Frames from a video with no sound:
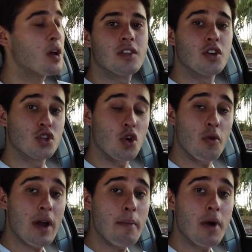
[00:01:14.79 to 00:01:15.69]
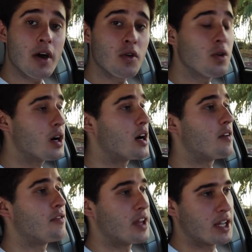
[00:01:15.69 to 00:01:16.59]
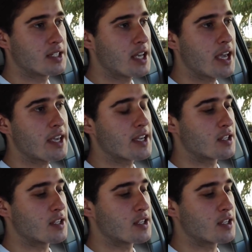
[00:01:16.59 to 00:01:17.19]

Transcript: The short ram model of an intake